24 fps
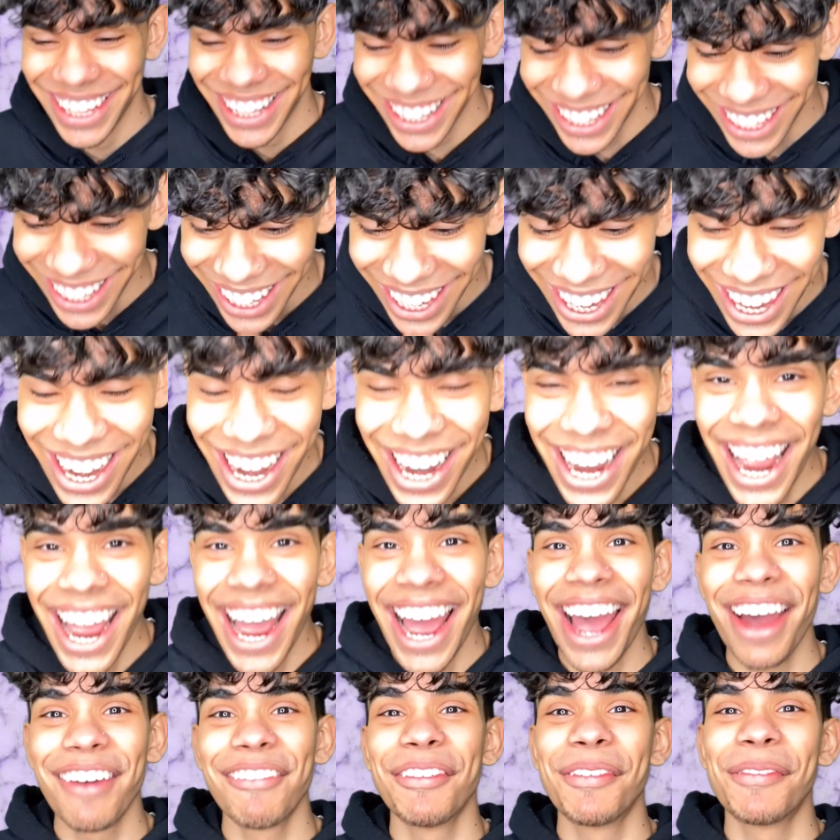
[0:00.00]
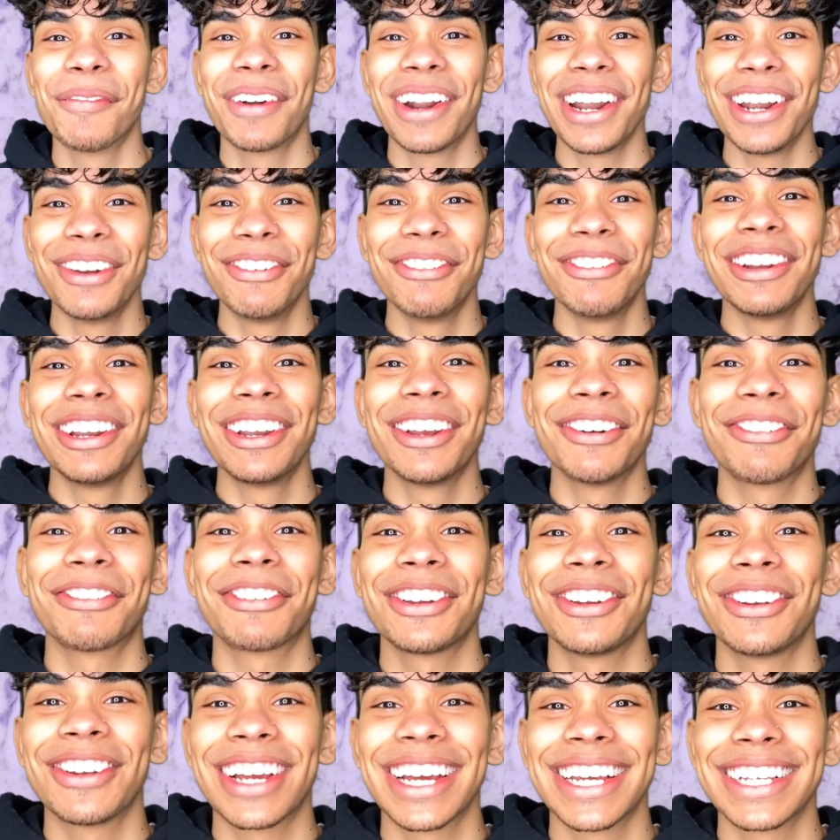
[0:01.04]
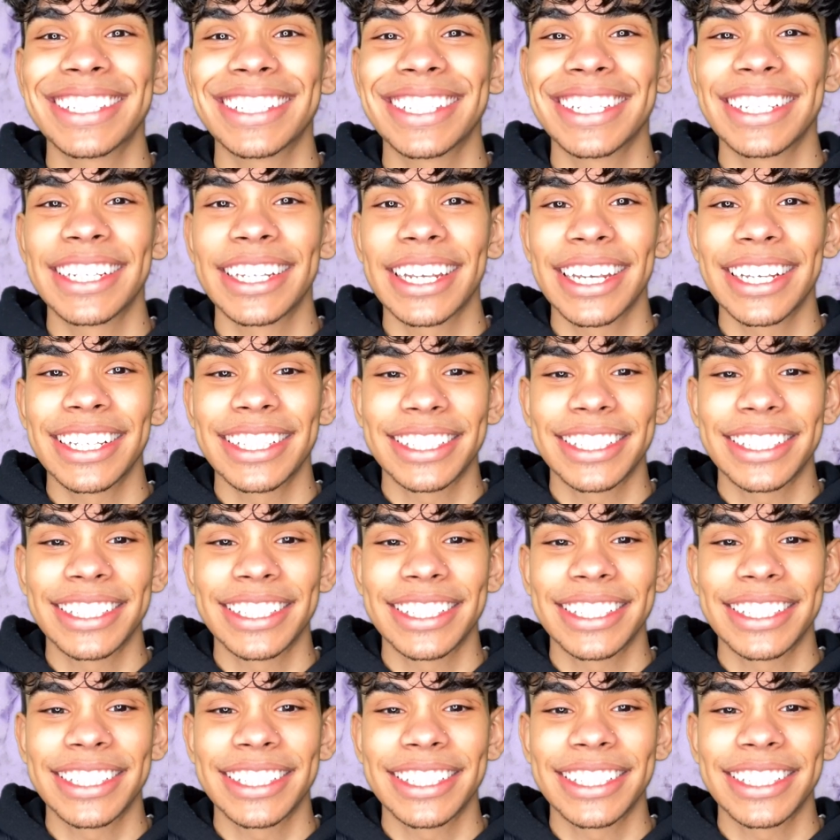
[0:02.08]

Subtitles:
I have a brand new video for you guys today.